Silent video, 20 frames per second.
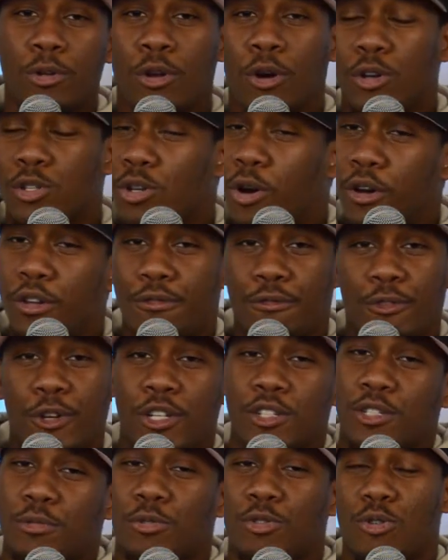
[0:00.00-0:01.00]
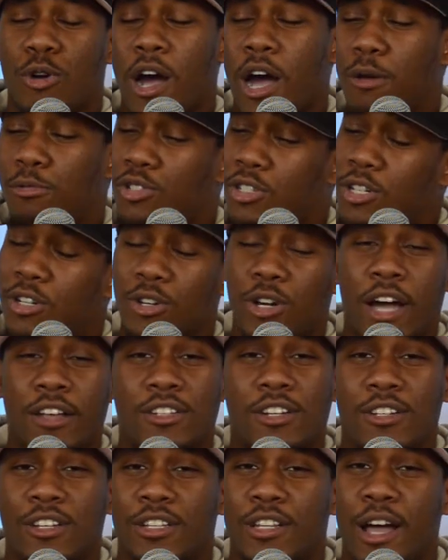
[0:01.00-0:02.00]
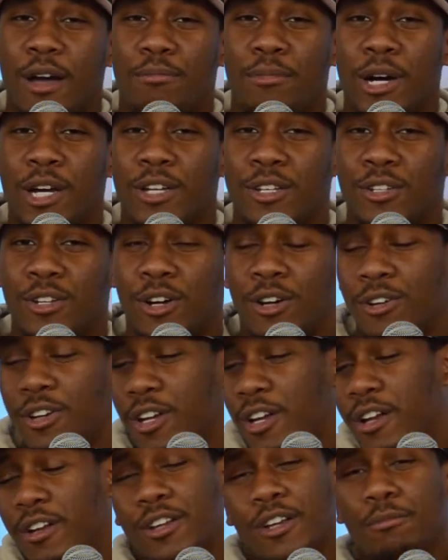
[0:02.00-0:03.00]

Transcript: You know, it's always free to subscribe. You're just going to have to click that button, though.